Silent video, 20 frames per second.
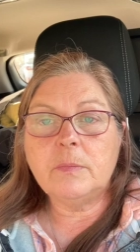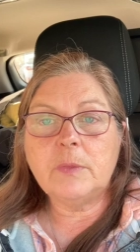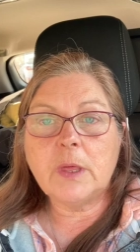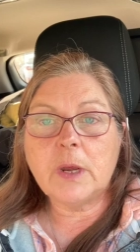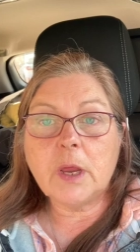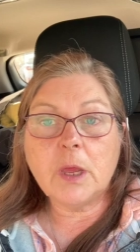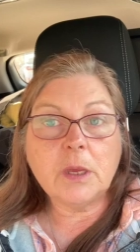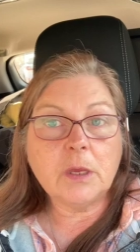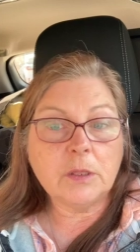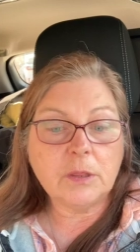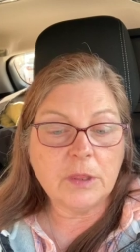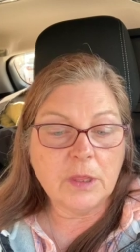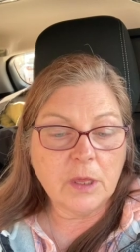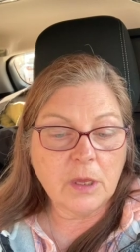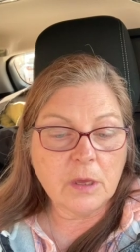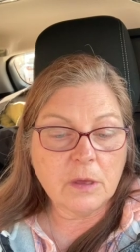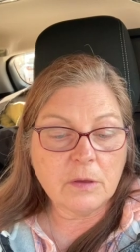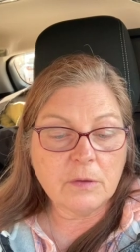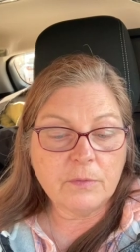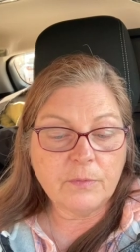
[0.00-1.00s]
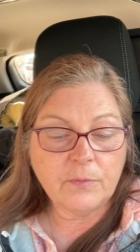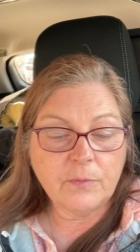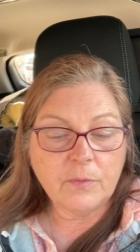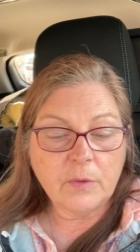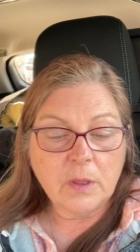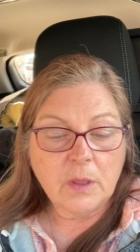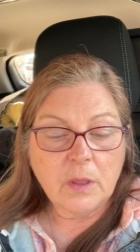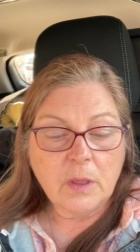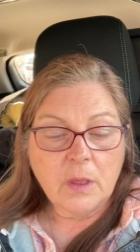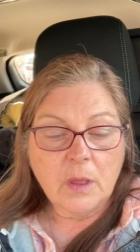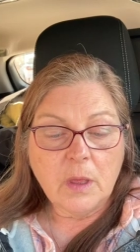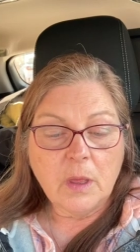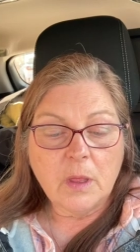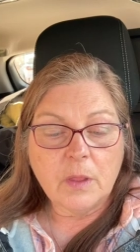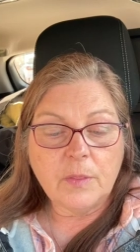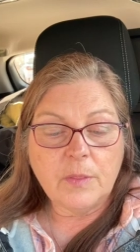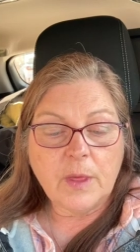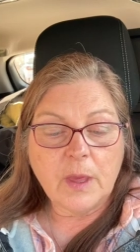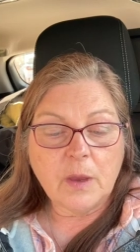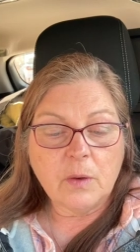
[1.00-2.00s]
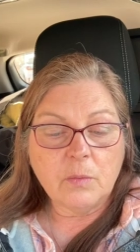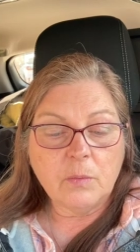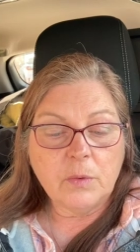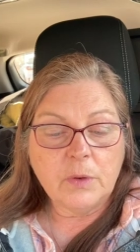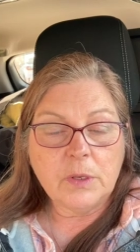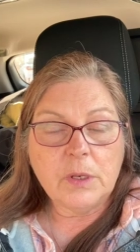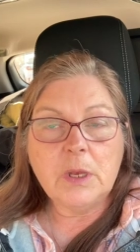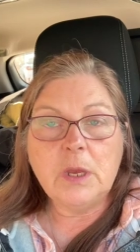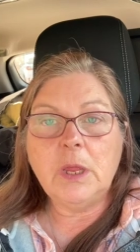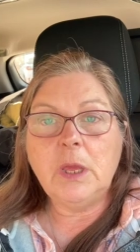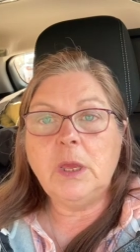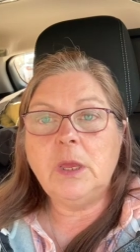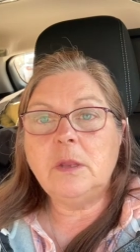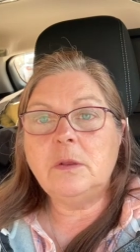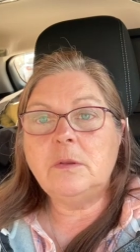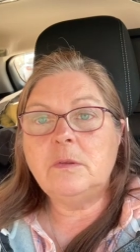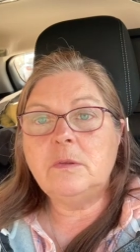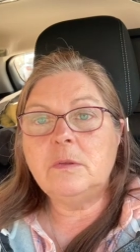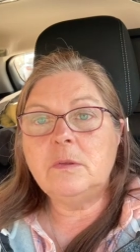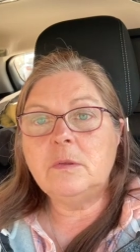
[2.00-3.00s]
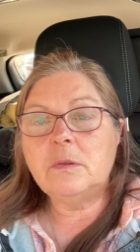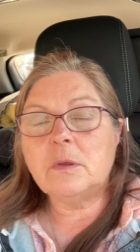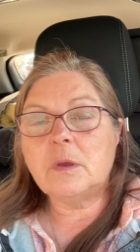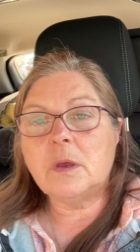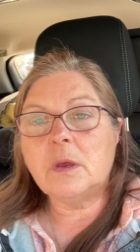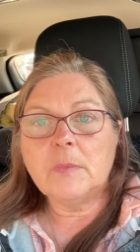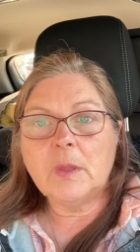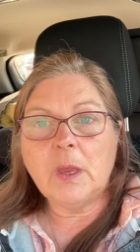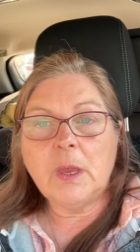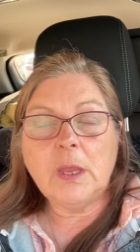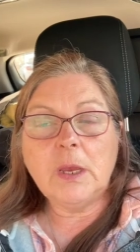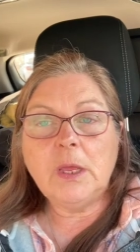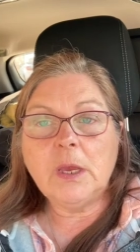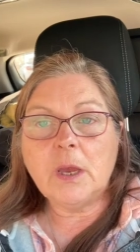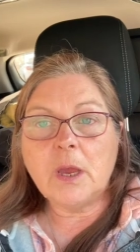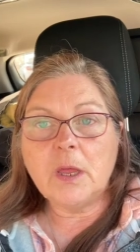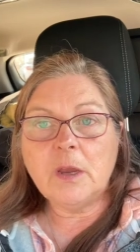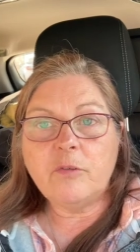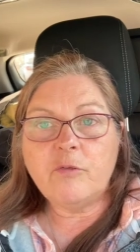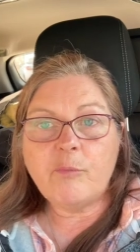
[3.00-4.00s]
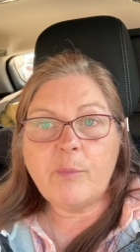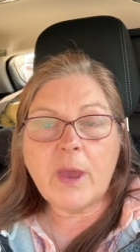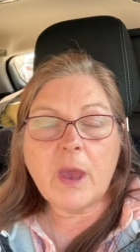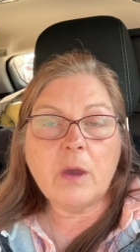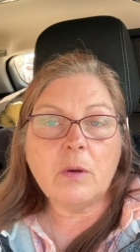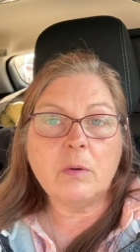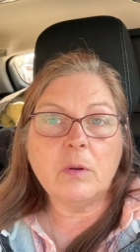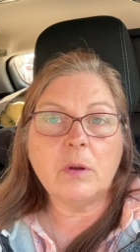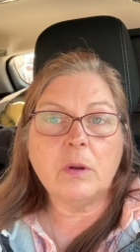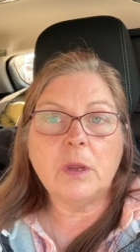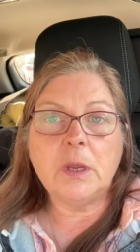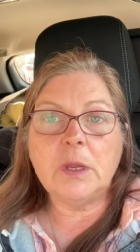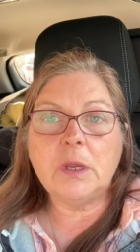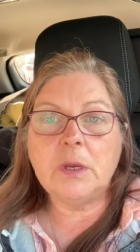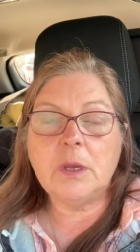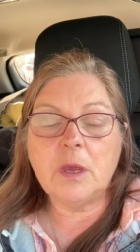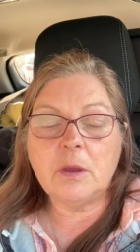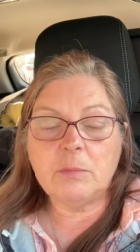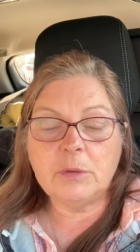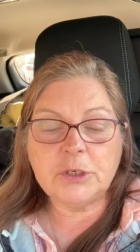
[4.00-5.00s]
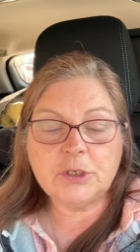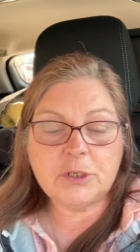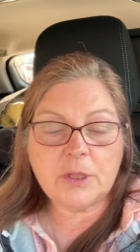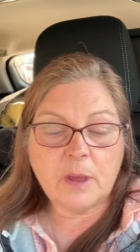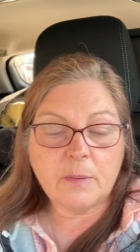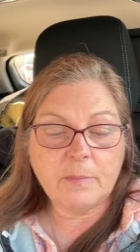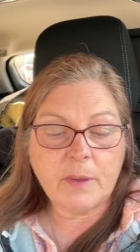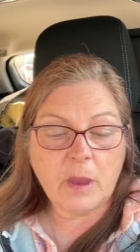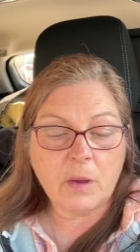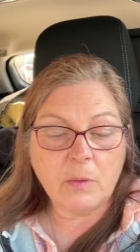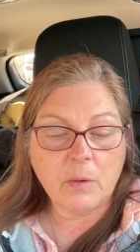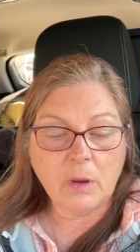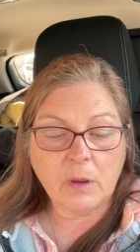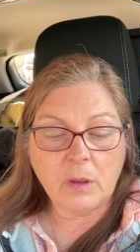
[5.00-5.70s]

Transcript: that I could think of that would need any kind of power and how much that power